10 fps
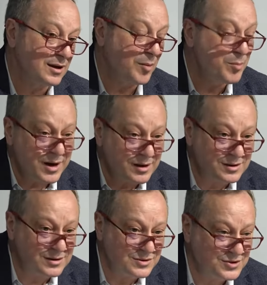
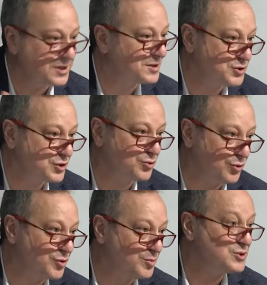American strategic
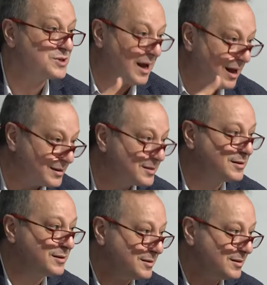documents
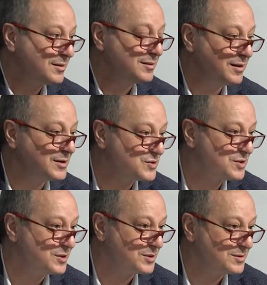until last
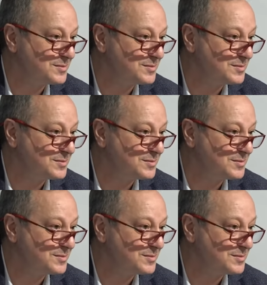year.